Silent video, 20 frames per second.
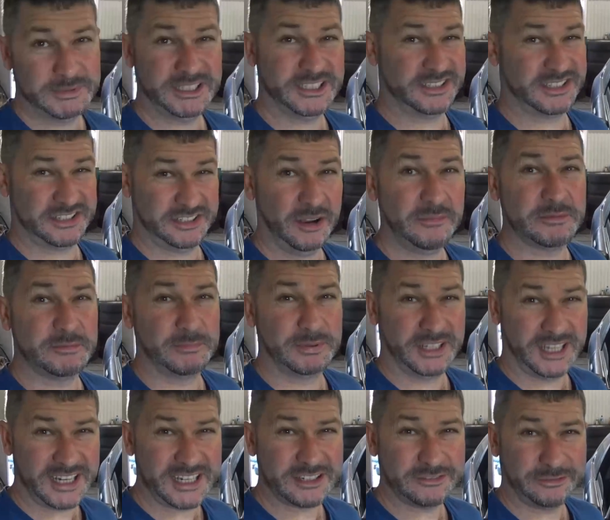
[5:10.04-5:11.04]
it stopped
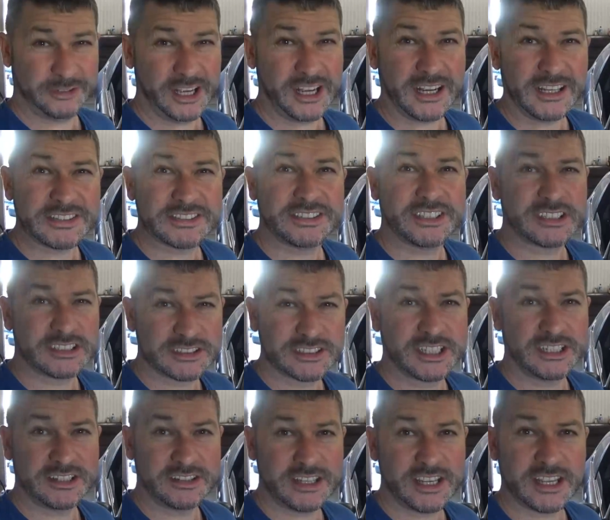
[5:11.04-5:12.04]
bloody fast, I can
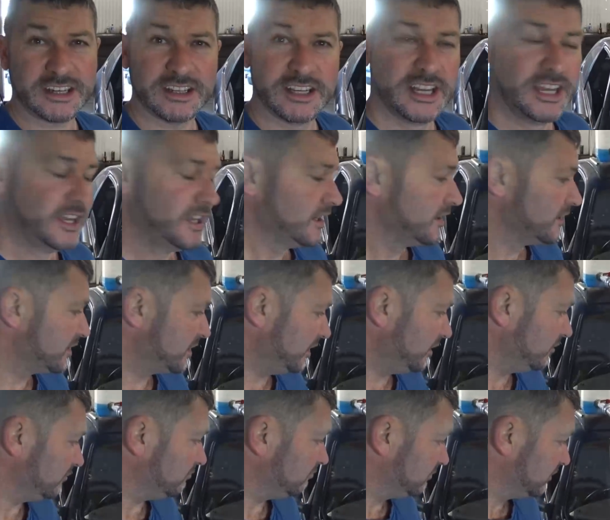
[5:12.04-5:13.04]
tell you that.
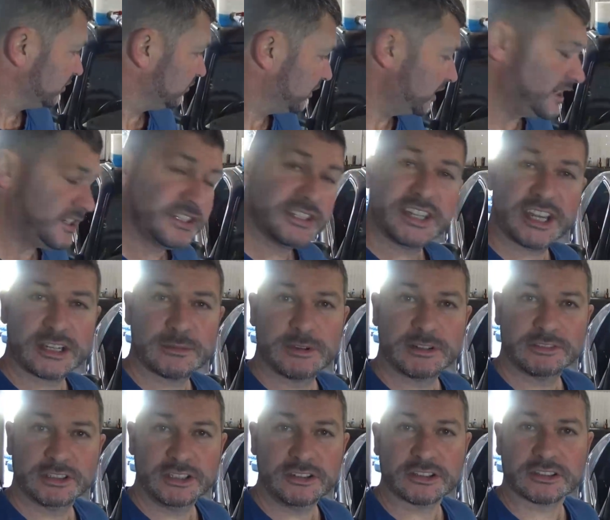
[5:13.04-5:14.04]
So, we need to take a bit of
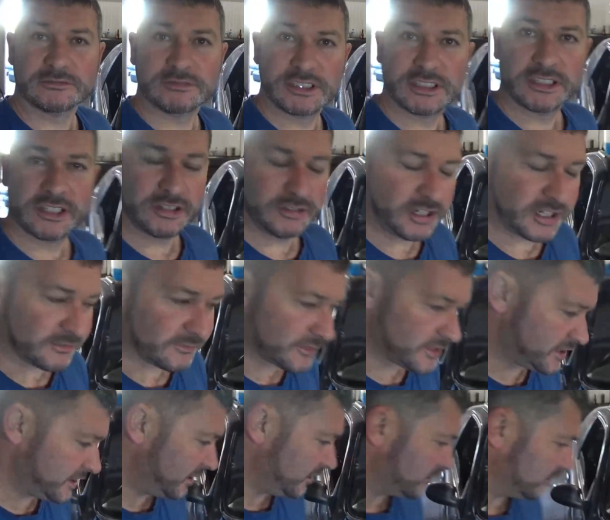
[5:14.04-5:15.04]
a look. Alright,
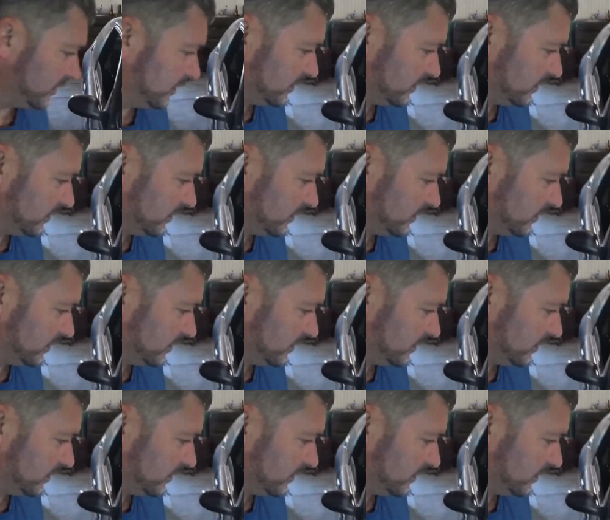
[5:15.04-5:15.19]
so,